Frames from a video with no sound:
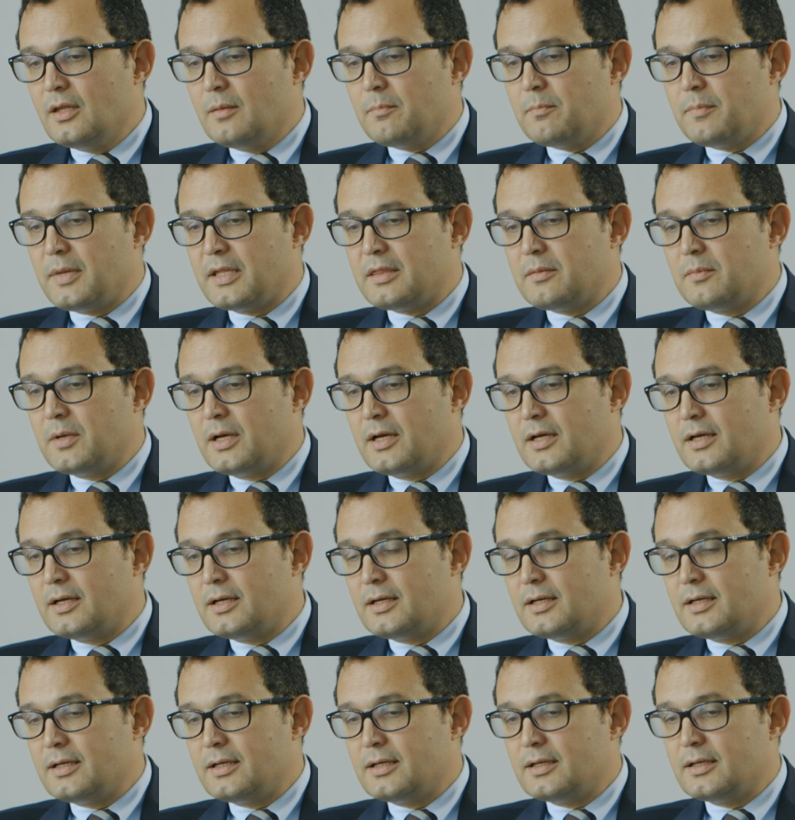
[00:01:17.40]
But
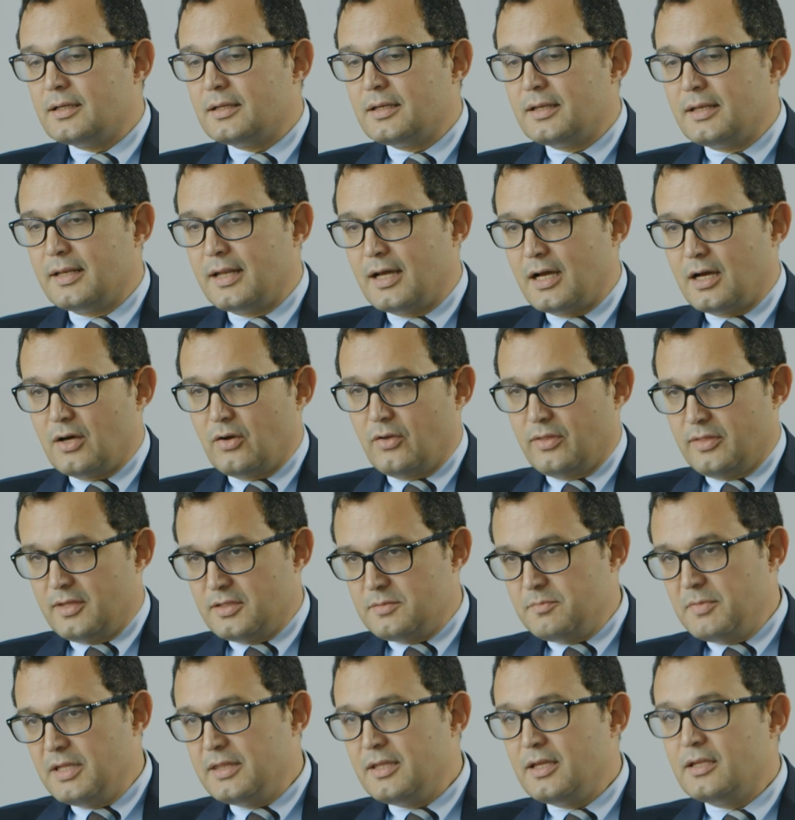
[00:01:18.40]
now in
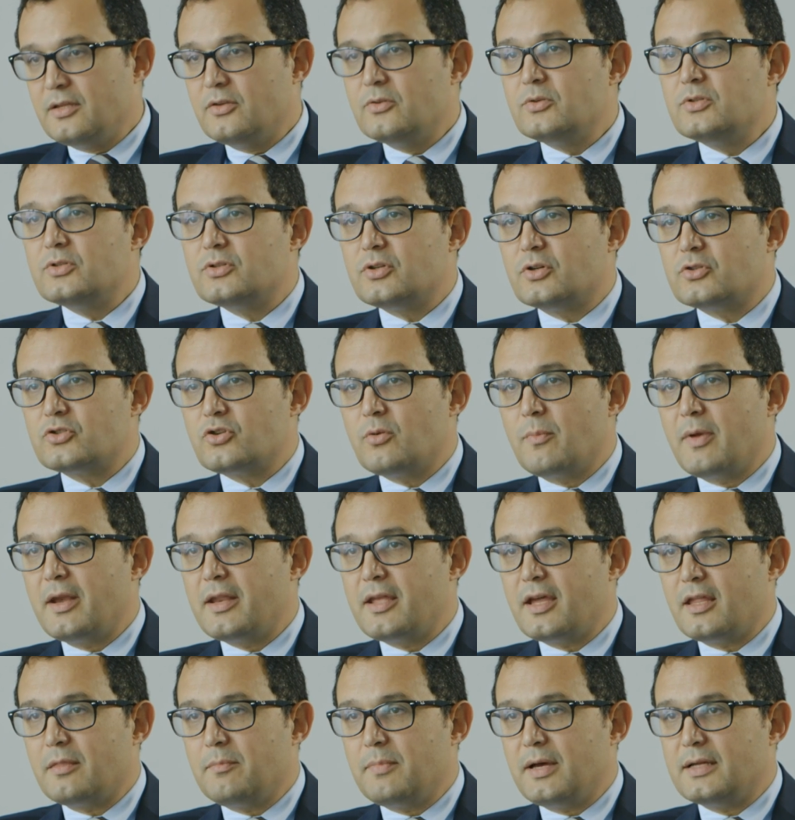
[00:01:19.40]
this meeting you saw so
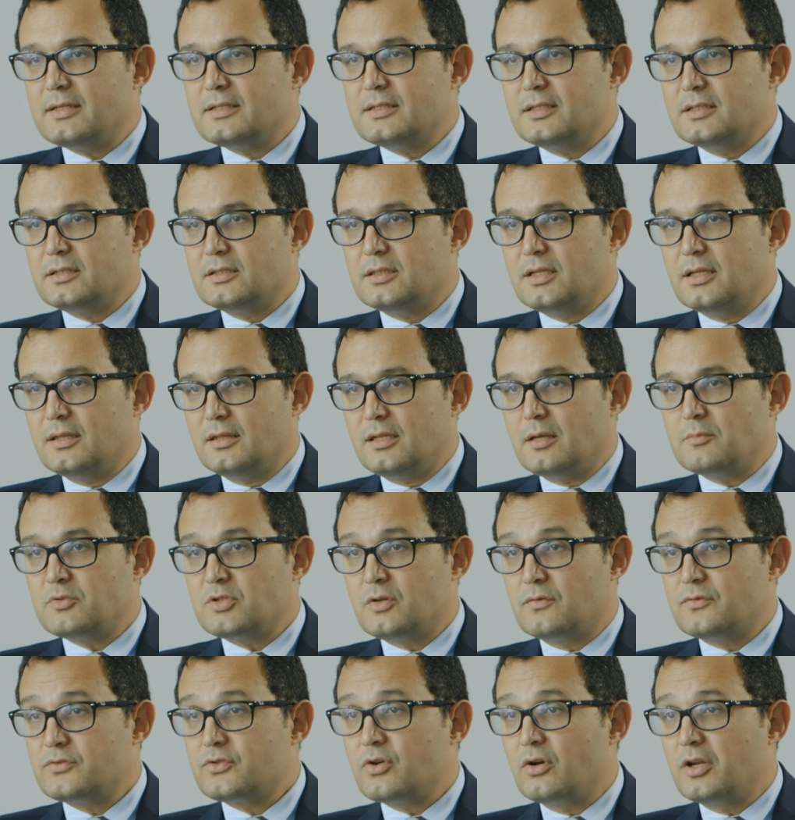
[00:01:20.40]
many advances in terms
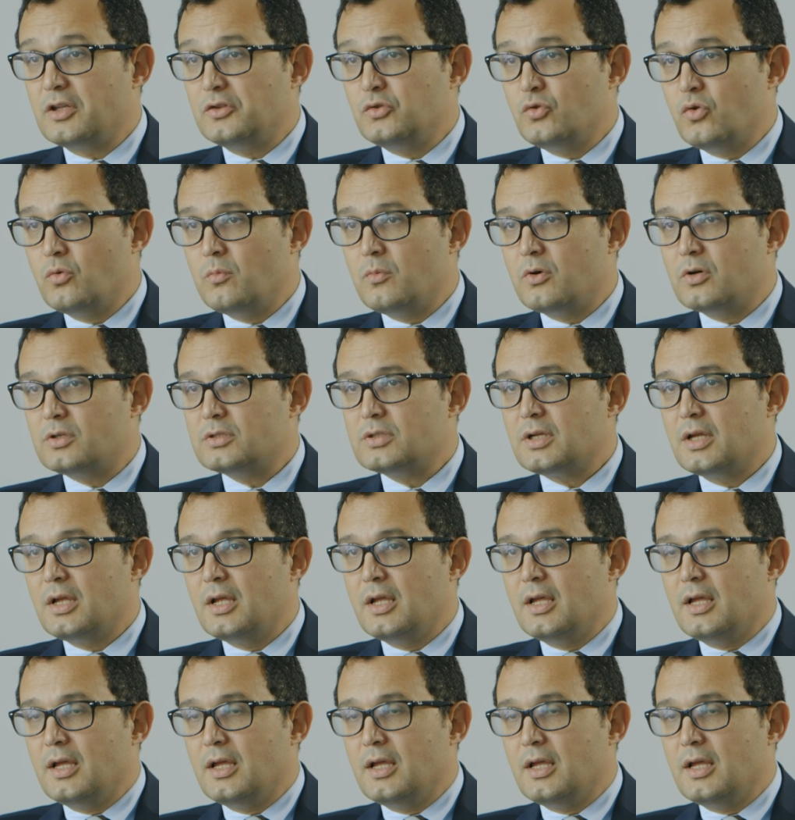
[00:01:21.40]
of solid tumors.